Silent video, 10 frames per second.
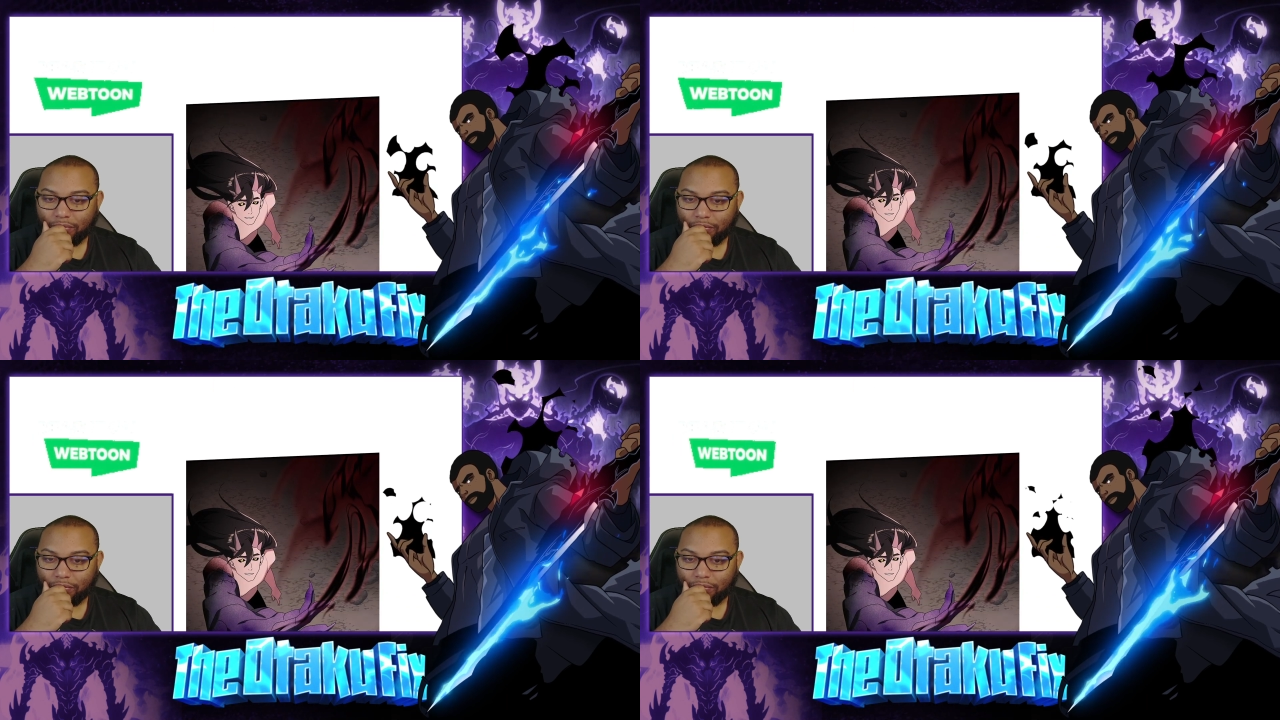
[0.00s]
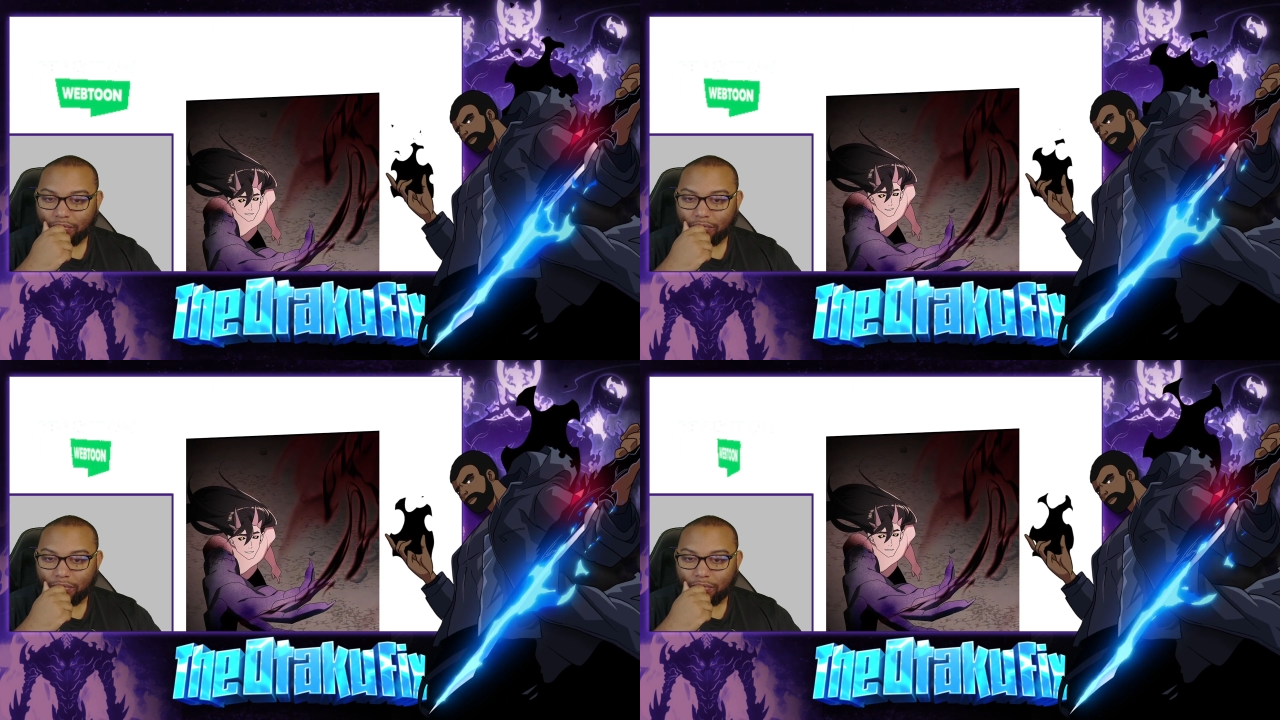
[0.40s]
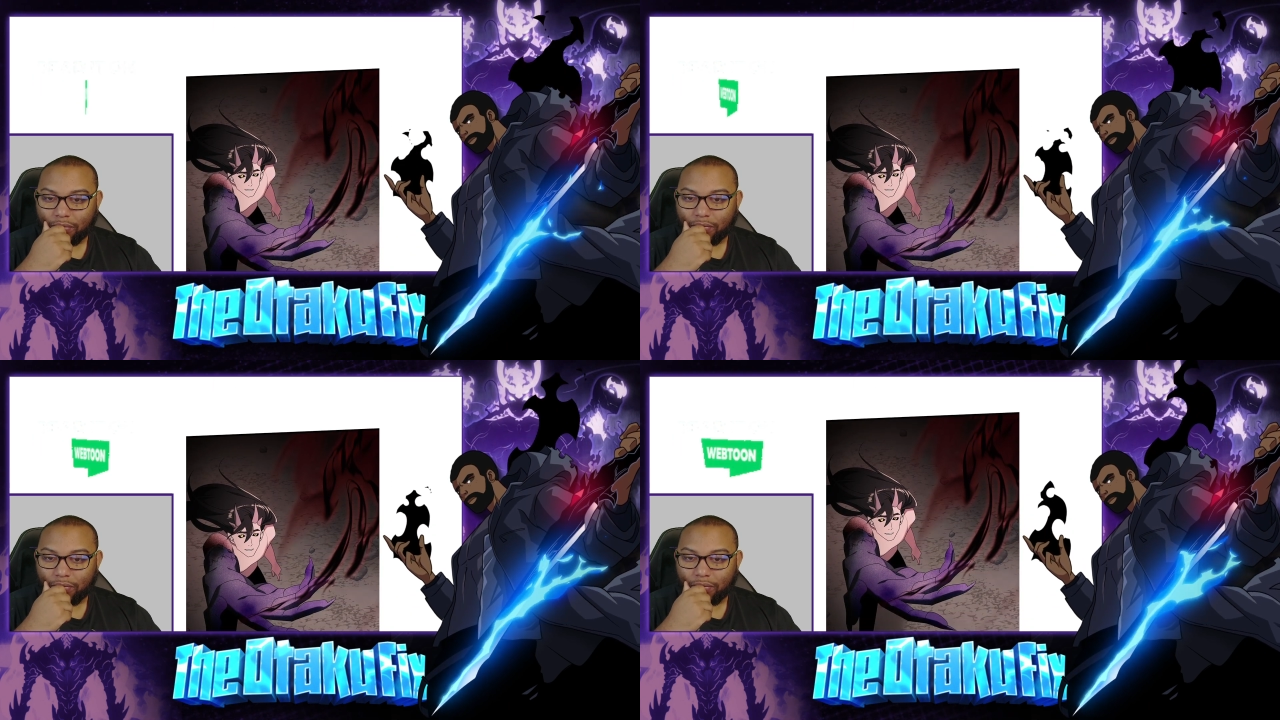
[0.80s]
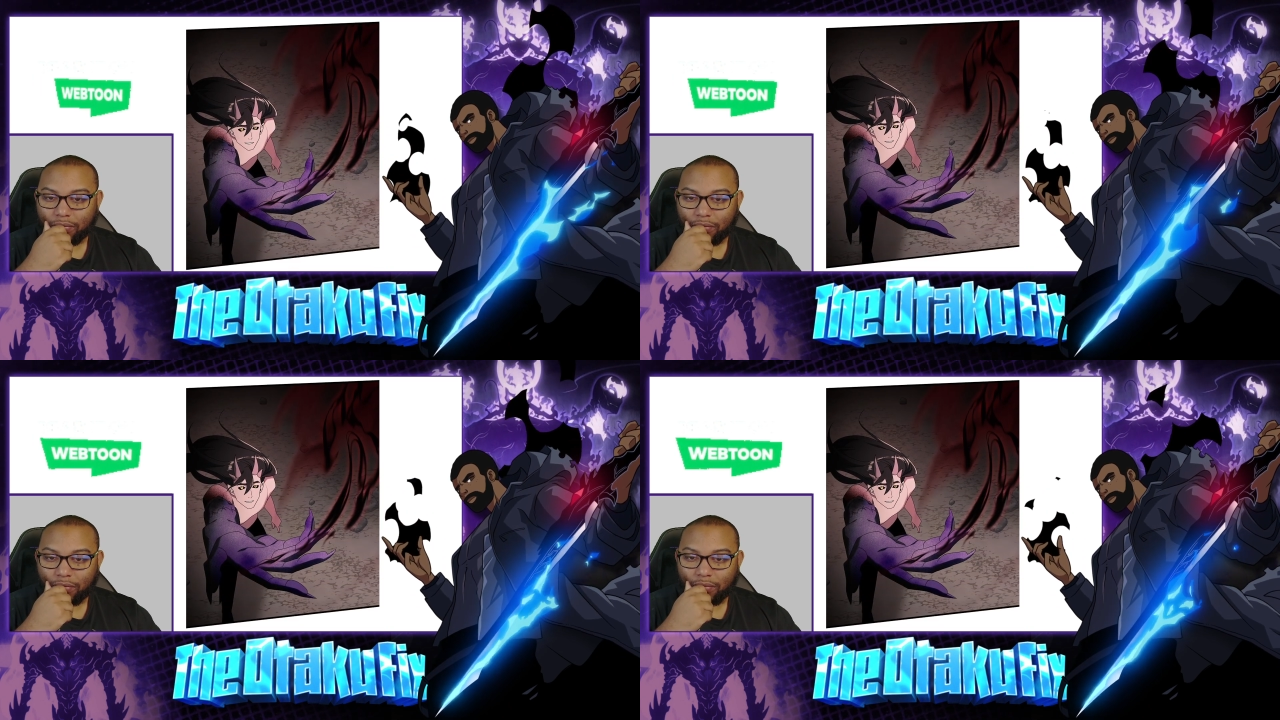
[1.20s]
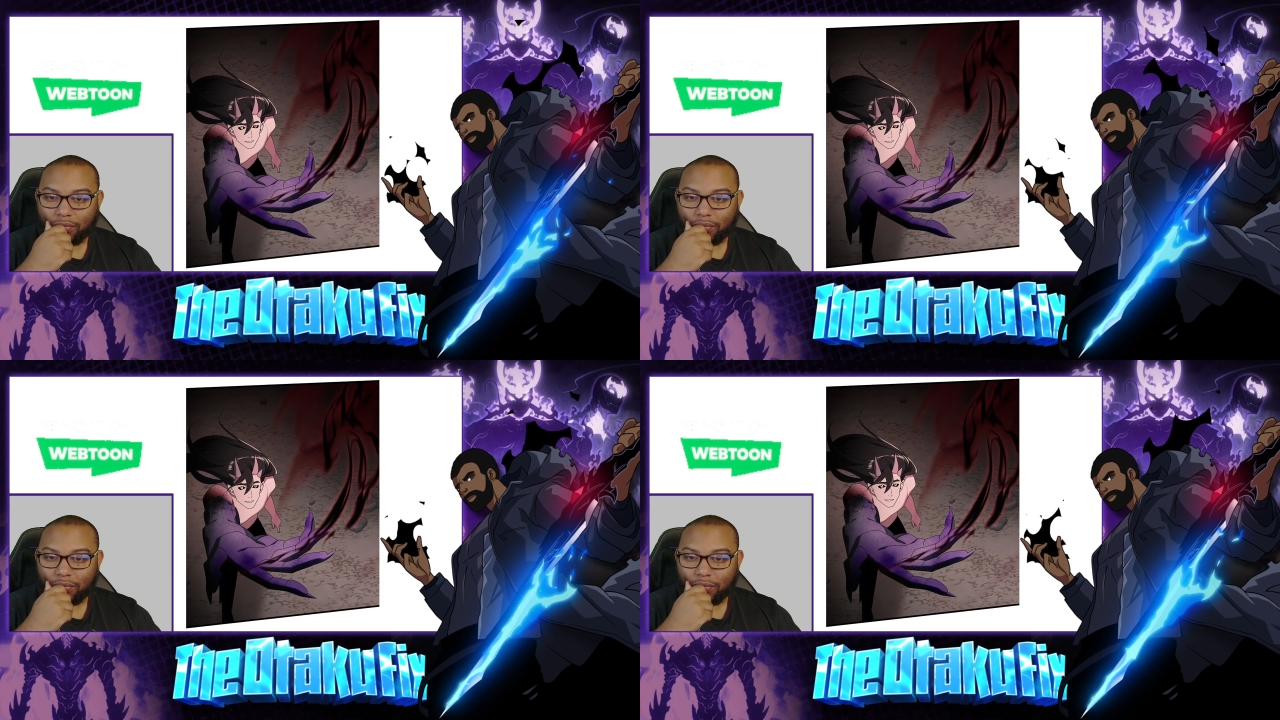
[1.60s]

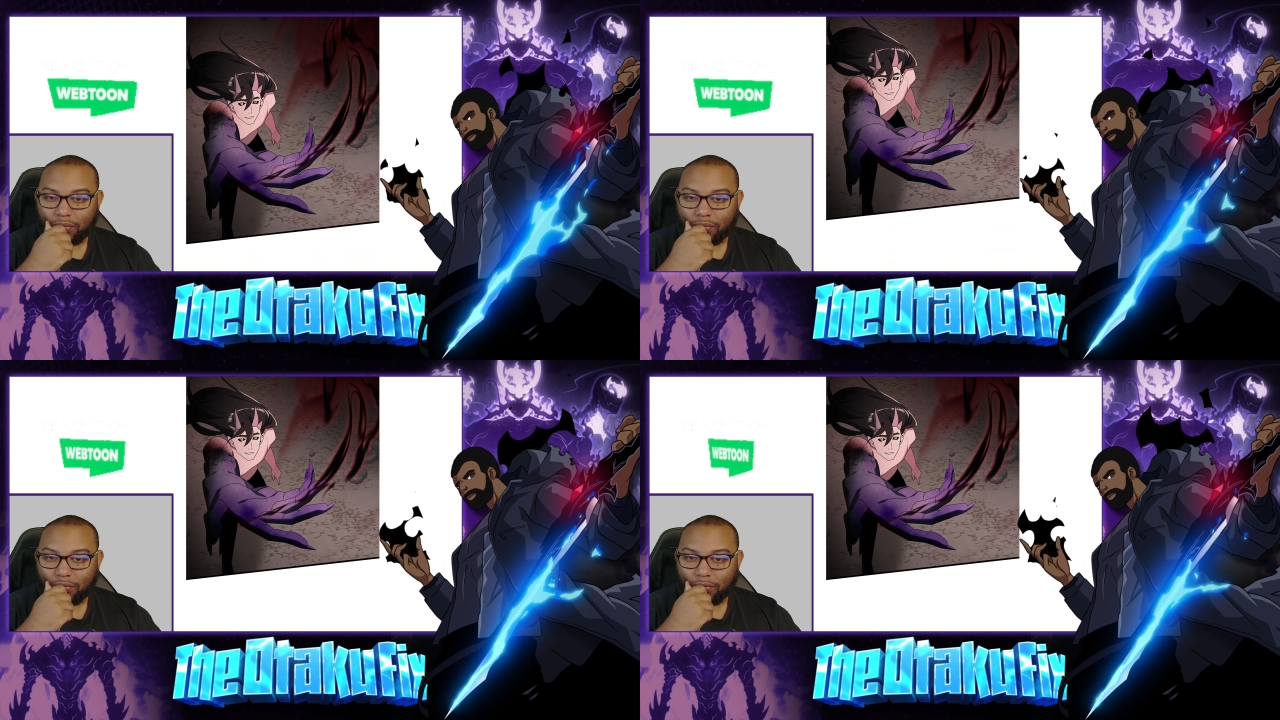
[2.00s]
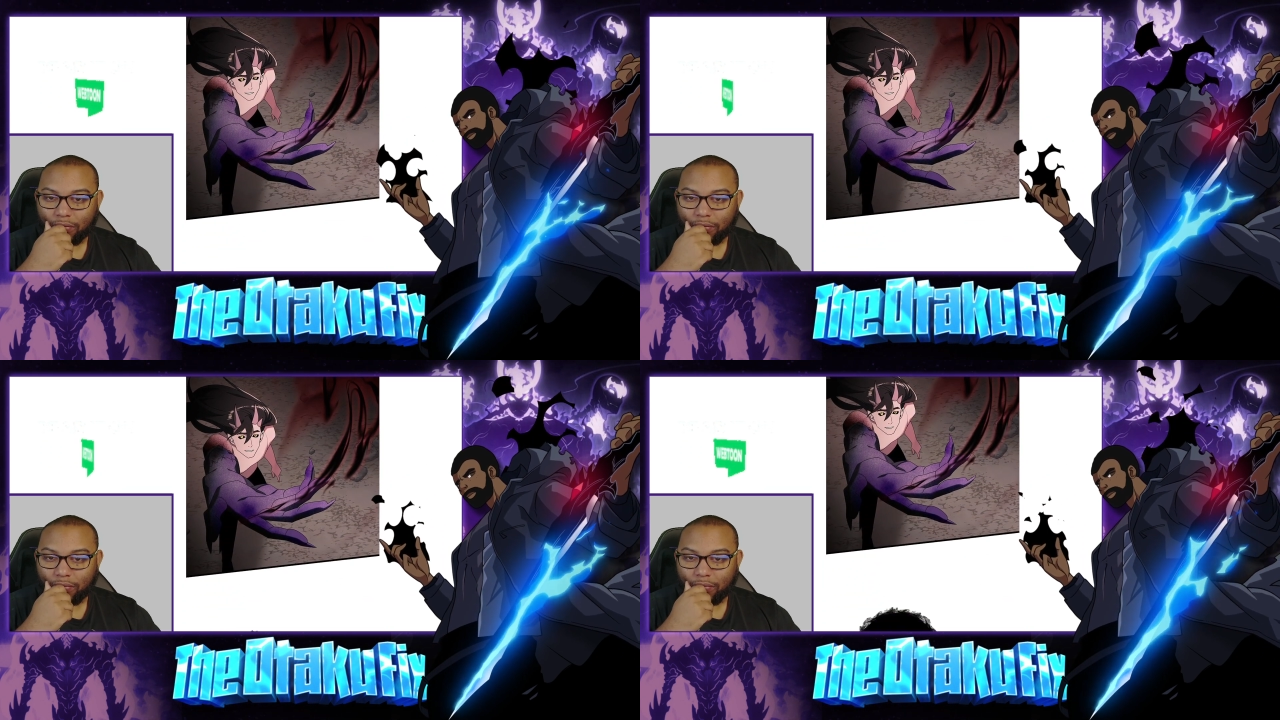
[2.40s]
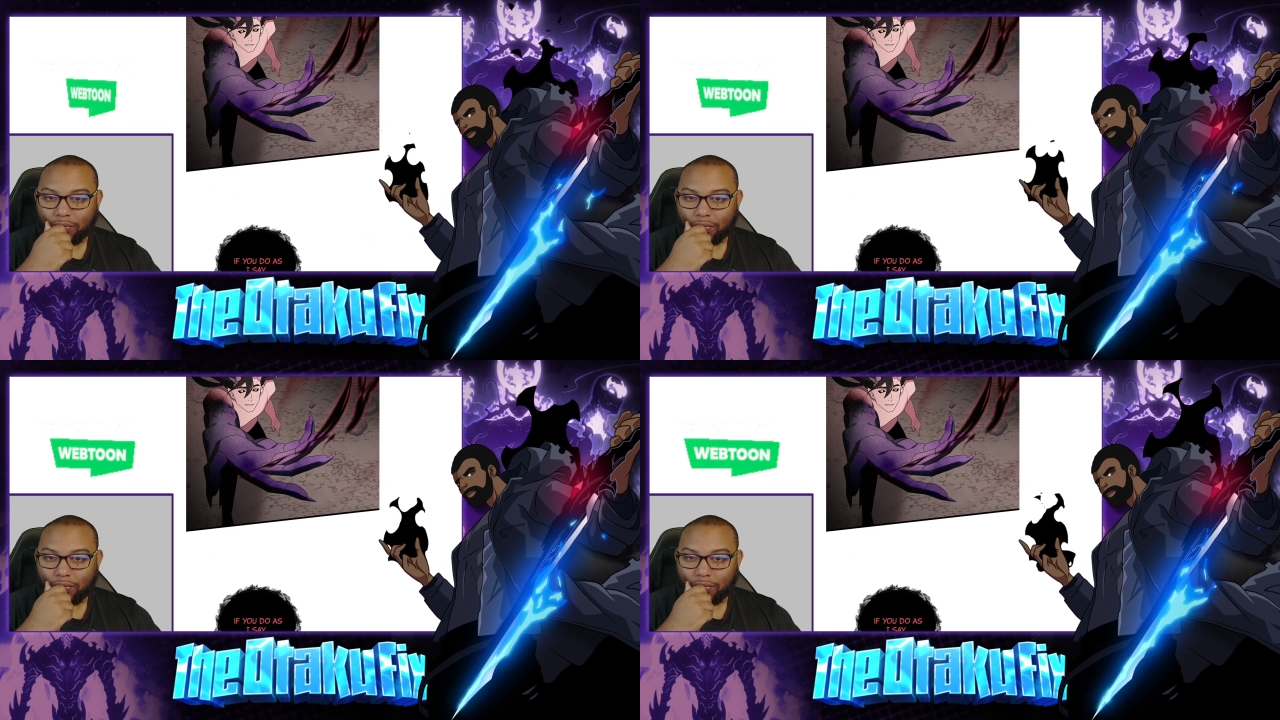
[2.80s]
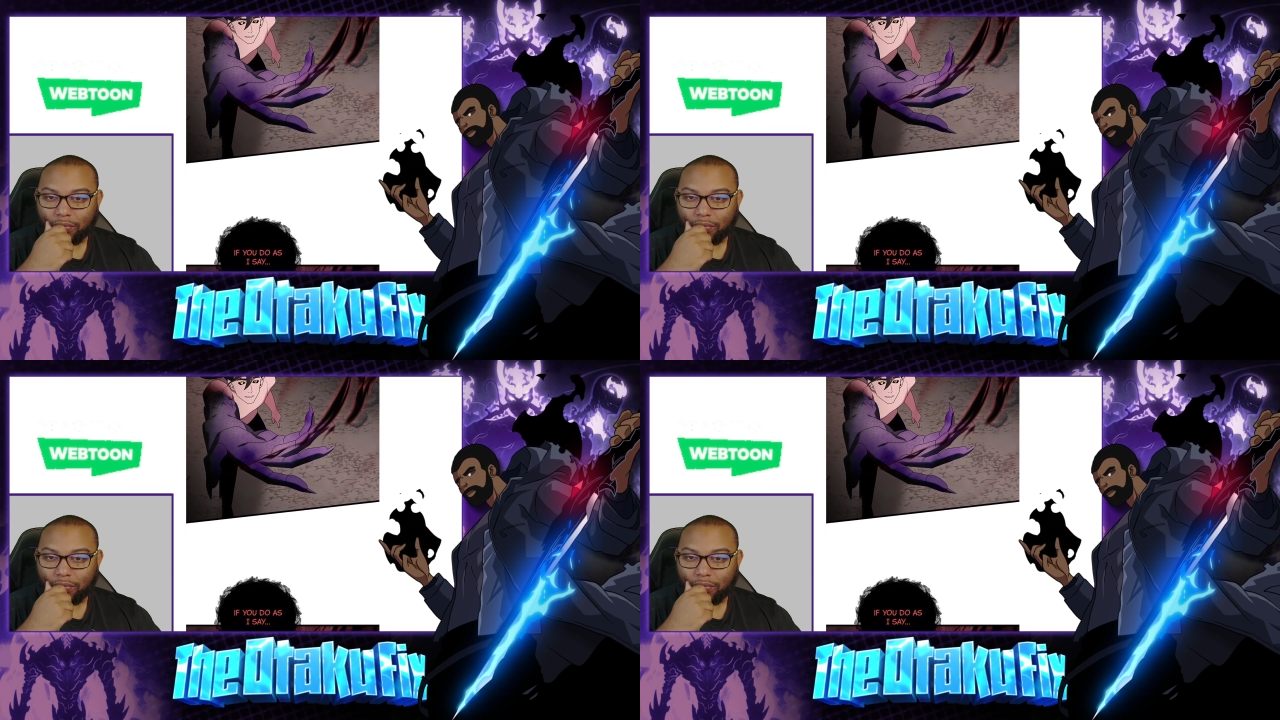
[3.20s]
No one is speaking in this clip.